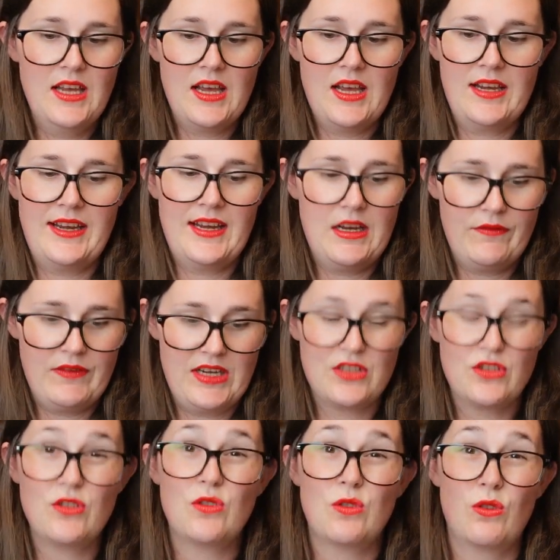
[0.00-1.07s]
I have a
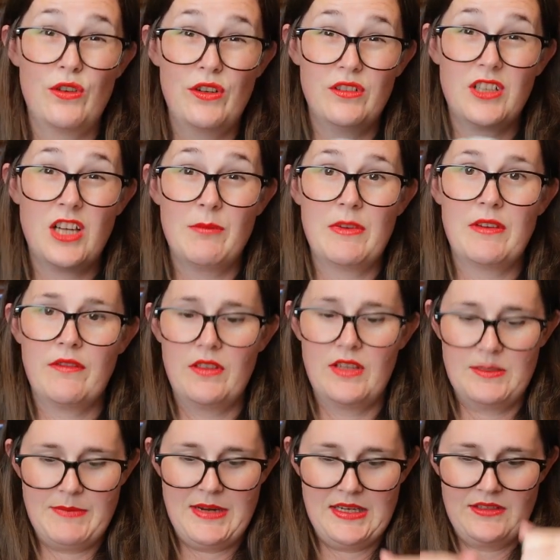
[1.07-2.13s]
tutorial coming for this
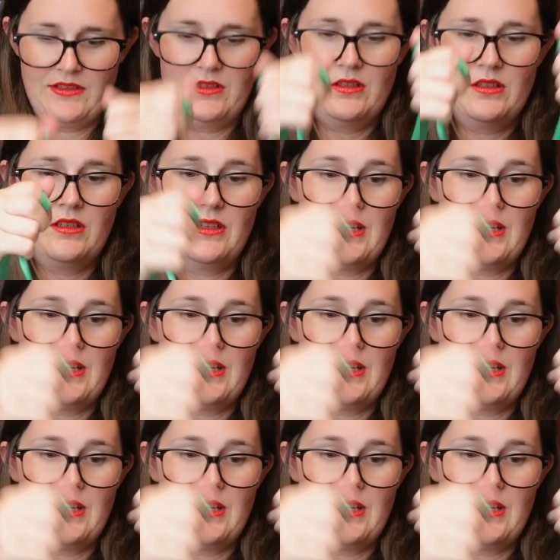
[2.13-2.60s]
pattern,